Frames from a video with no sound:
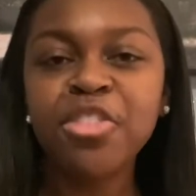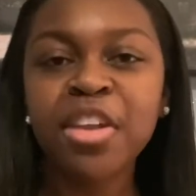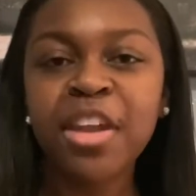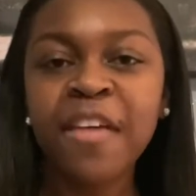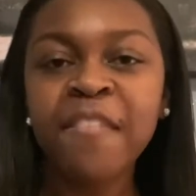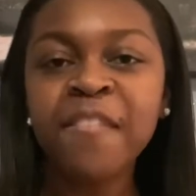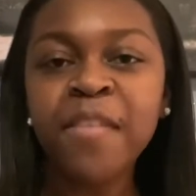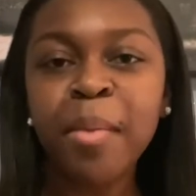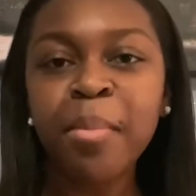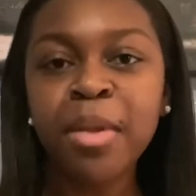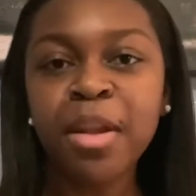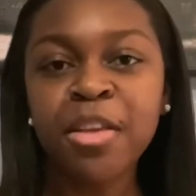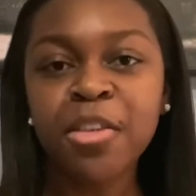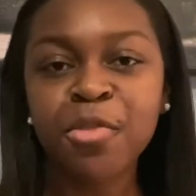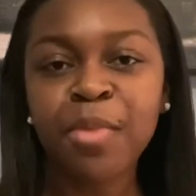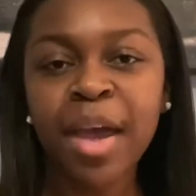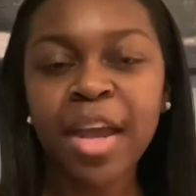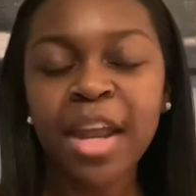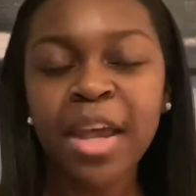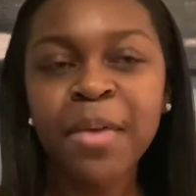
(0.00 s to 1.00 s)
and
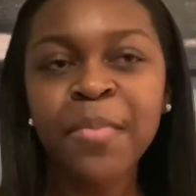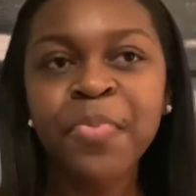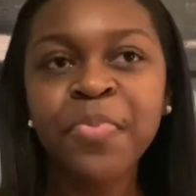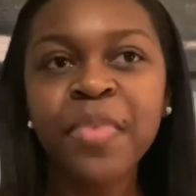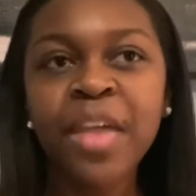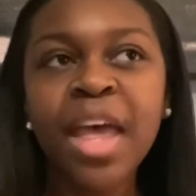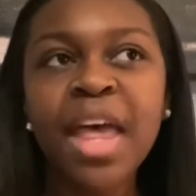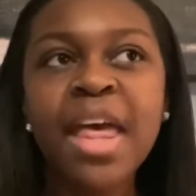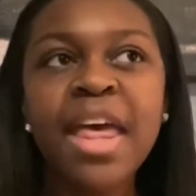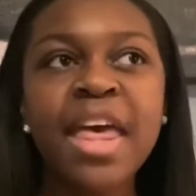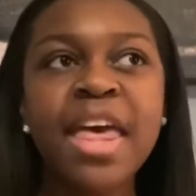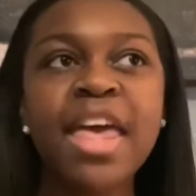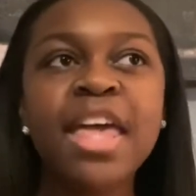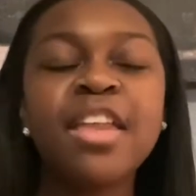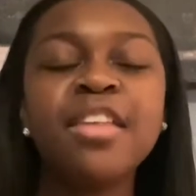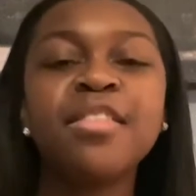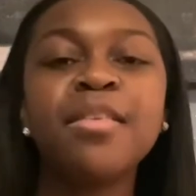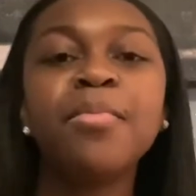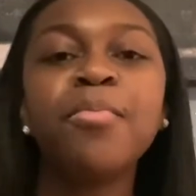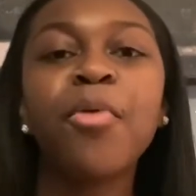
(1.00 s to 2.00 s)
feminist writing. It
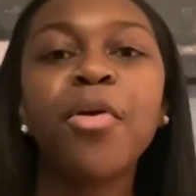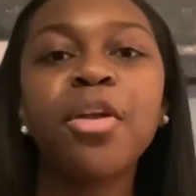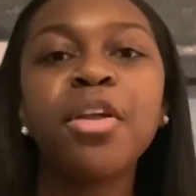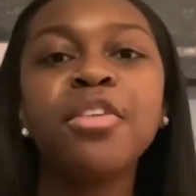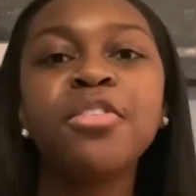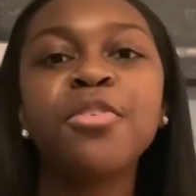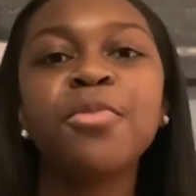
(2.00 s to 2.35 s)
is important